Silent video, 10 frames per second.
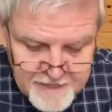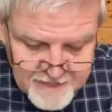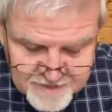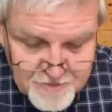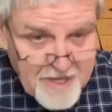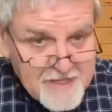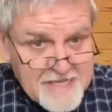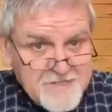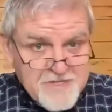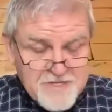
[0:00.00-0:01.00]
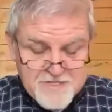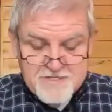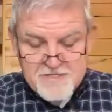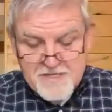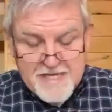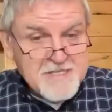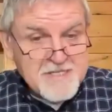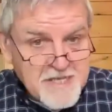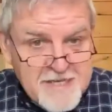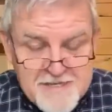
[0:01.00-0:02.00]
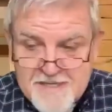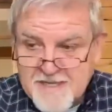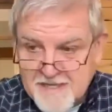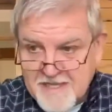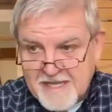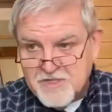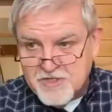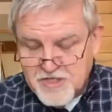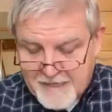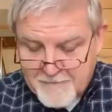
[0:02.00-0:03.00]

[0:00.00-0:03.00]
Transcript: So that leads us nicely uh, into chapter